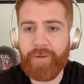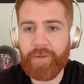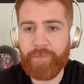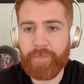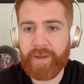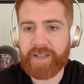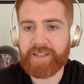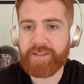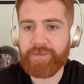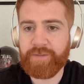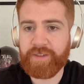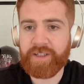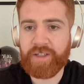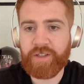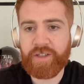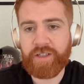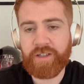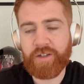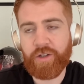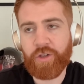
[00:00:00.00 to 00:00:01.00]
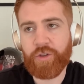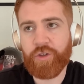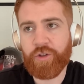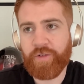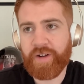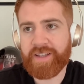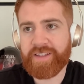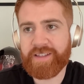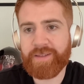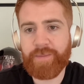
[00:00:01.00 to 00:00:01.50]
massively
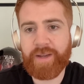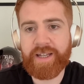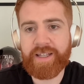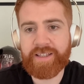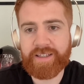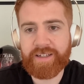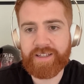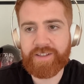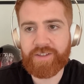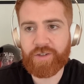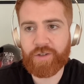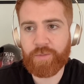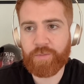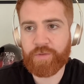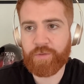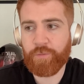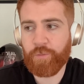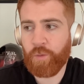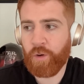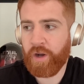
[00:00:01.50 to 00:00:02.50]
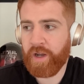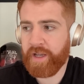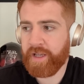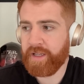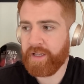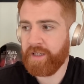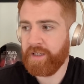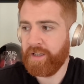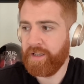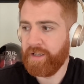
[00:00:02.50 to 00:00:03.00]
underestimated in terms of what
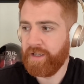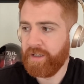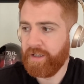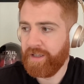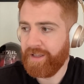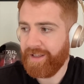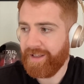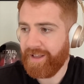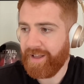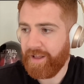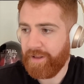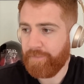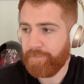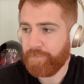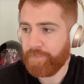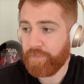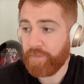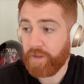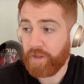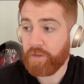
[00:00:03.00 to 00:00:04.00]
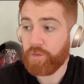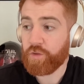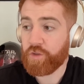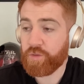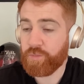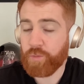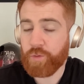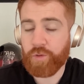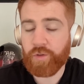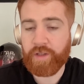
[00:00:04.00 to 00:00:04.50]
a
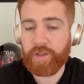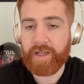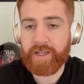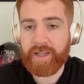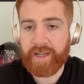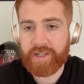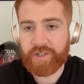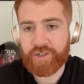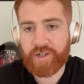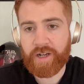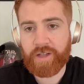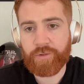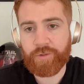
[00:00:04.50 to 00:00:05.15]
smaller agile